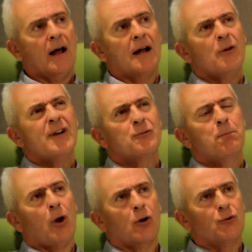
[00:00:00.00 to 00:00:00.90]
I don't think it's
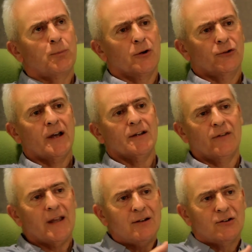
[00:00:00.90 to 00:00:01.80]
bloggers per se,
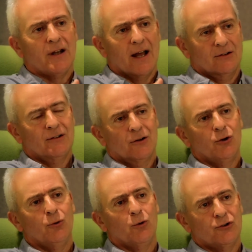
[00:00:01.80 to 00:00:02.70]
it's the internet
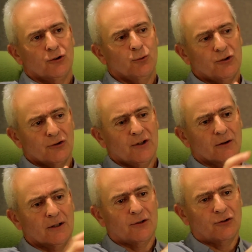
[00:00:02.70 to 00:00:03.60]
which has
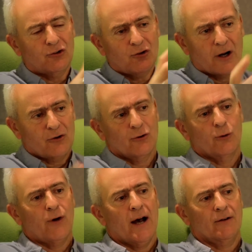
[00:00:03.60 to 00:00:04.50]
killed. It's a
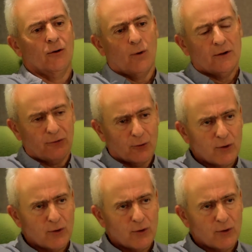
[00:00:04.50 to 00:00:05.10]
structural fact that once the